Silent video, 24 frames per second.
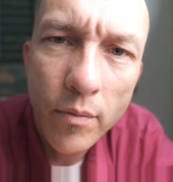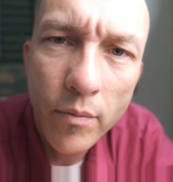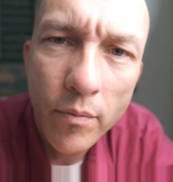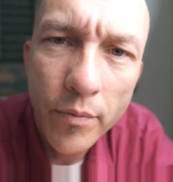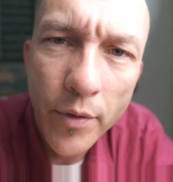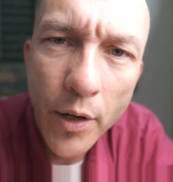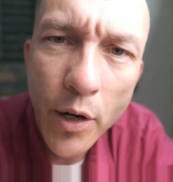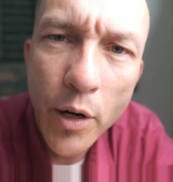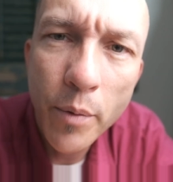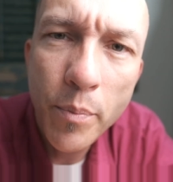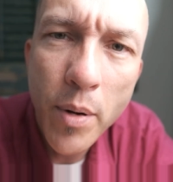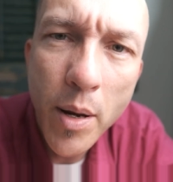
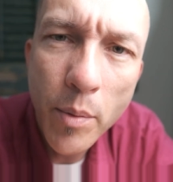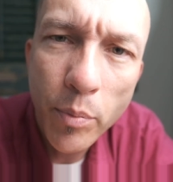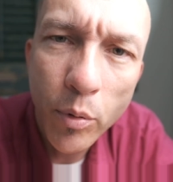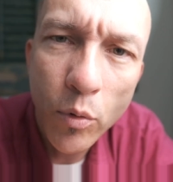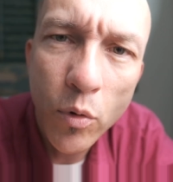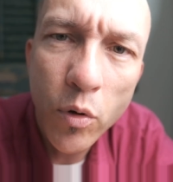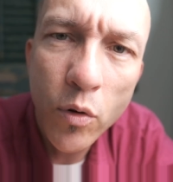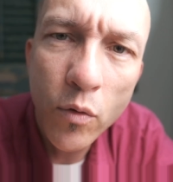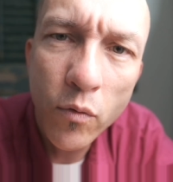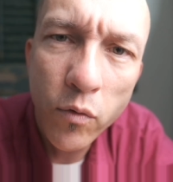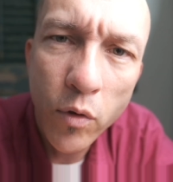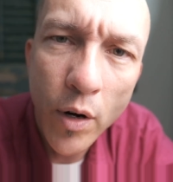There are people
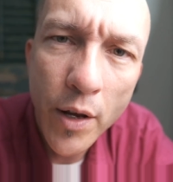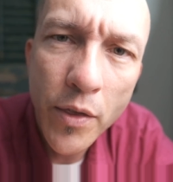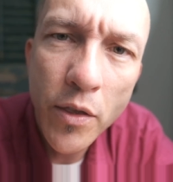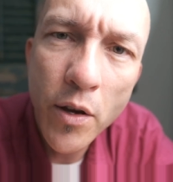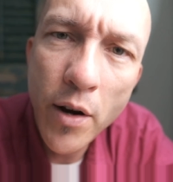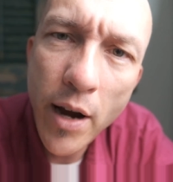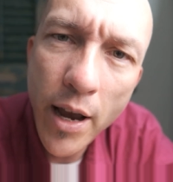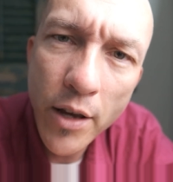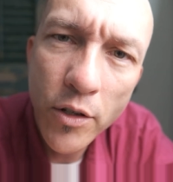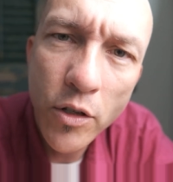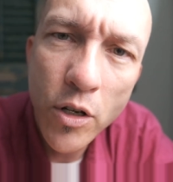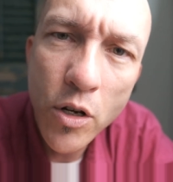who've run their
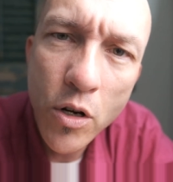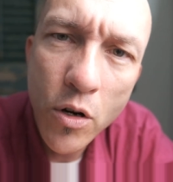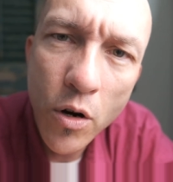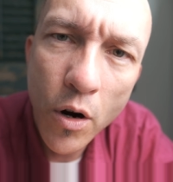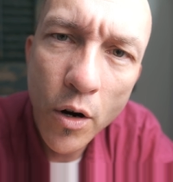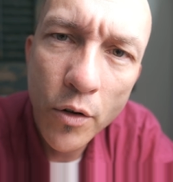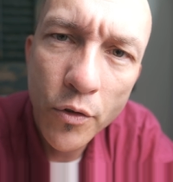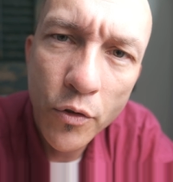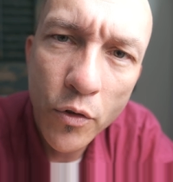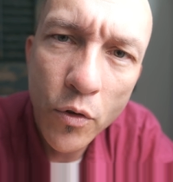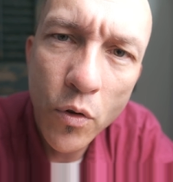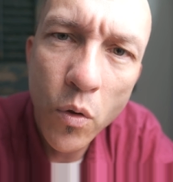SD
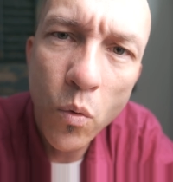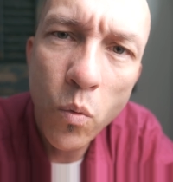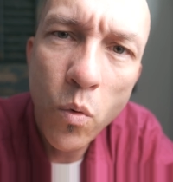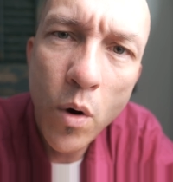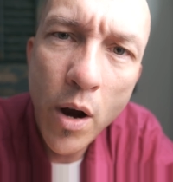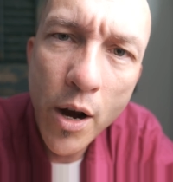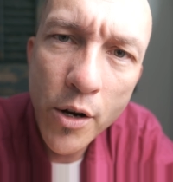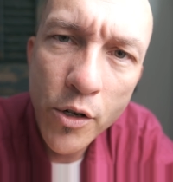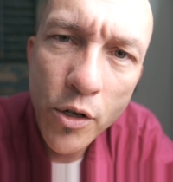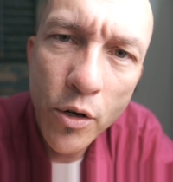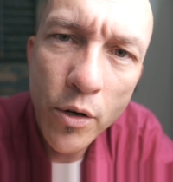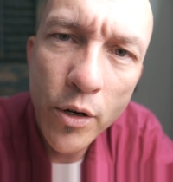cards through the
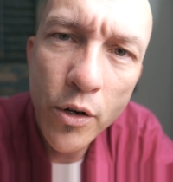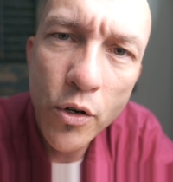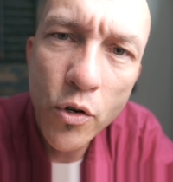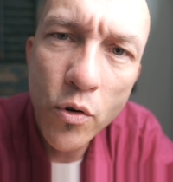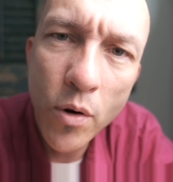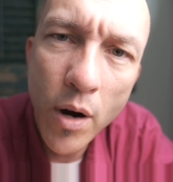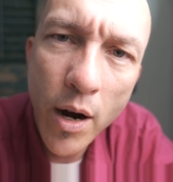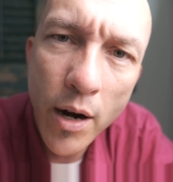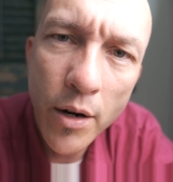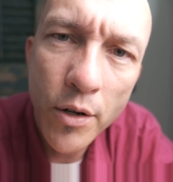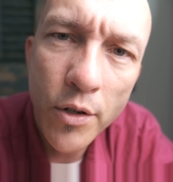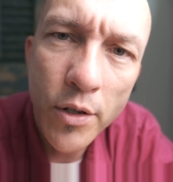washer and
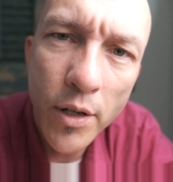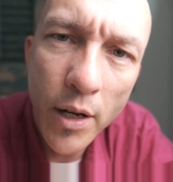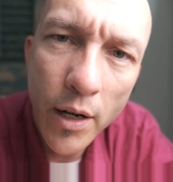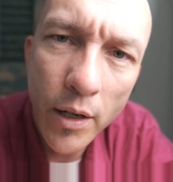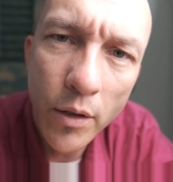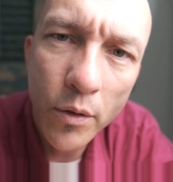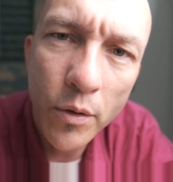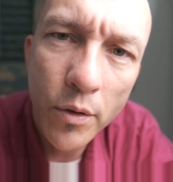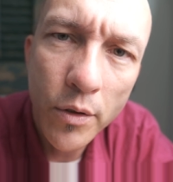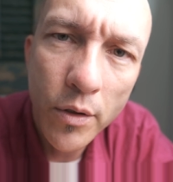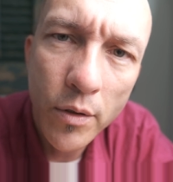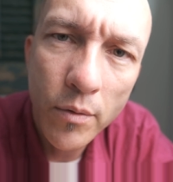dryer
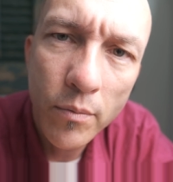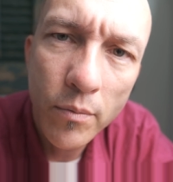cycles.